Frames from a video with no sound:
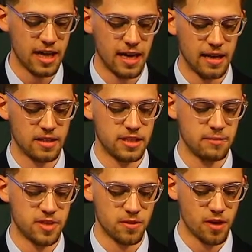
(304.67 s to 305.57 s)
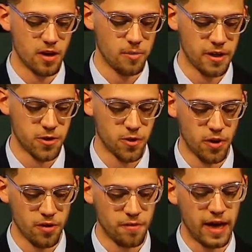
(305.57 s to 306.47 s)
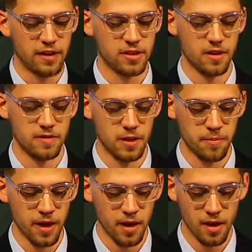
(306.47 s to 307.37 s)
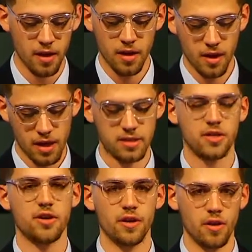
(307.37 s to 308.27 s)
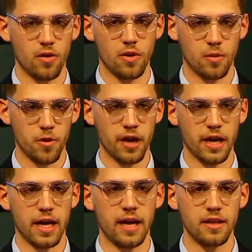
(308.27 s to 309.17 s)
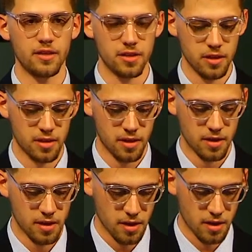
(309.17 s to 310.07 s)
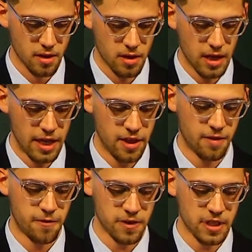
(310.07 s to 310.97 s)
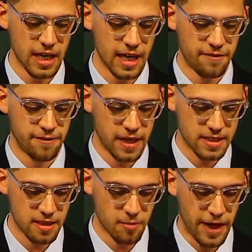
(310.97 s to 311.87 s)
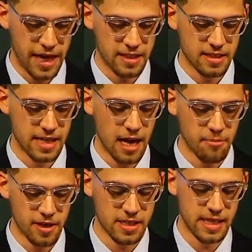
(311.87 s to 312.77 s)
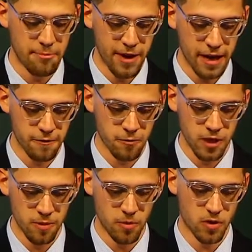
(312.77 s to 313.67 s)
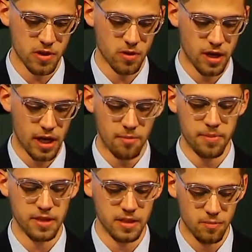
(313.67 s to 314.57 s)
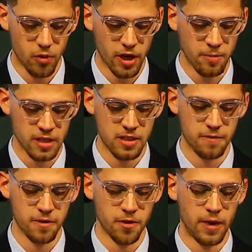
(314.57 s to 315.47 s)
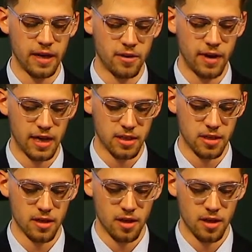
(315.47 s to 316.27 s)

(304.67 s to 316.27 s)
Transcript: college seems too good to be true and you find yourself slipping, consider your local community college. And the adversity I have faced in the past has not been a setback for me, but more so a compass in pointing myself in the right direction.